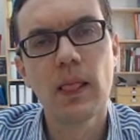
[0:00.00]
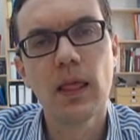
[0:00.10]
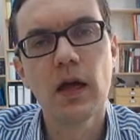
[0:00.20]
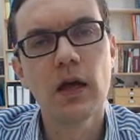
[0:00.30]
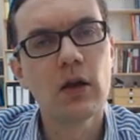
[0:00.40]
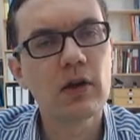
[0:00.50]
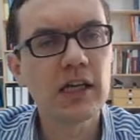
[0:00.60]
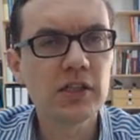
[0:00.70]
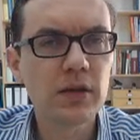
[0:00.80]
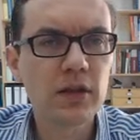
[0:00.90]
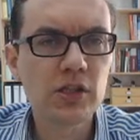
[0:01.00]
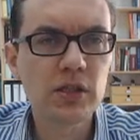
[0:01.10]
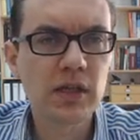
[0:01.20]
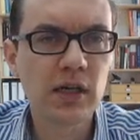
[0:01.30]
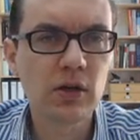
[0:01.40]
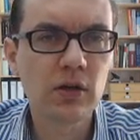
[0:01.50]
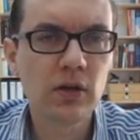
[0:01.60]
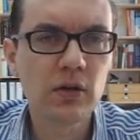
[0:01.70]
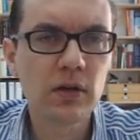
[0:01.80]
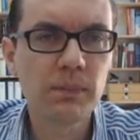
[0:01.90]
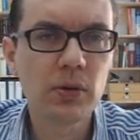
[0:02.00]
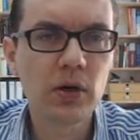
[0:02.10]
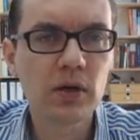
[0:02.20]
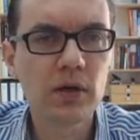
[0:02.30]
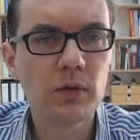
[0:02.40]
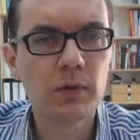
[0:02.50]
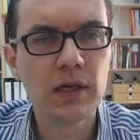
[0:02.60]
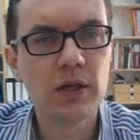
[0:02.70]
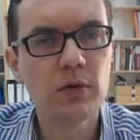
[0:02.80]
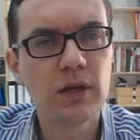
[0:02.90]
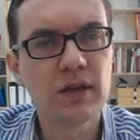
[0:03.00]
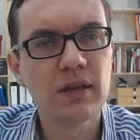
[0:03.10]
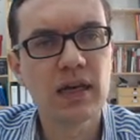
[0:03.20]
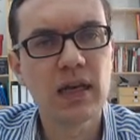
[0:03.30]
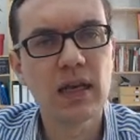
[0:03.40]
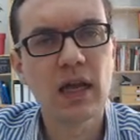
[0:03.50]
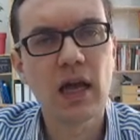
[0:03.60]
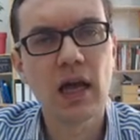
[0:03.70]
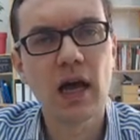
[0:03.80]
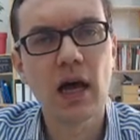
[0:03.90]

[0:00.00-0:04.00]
Location decisions are also important when you design a hub